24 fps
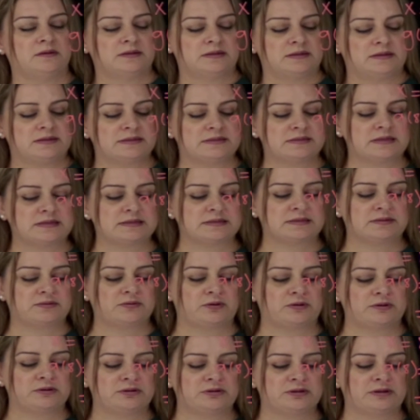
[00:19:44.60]
This is
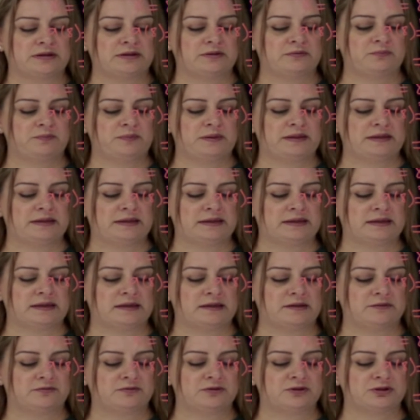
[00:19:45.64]
going to give me
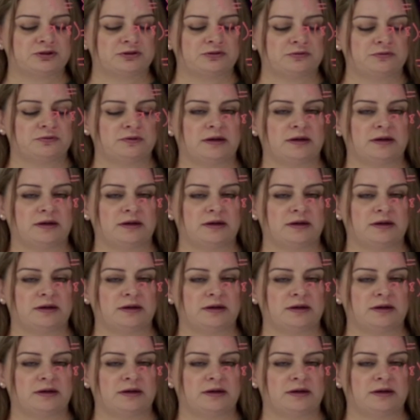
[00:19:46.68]
-2.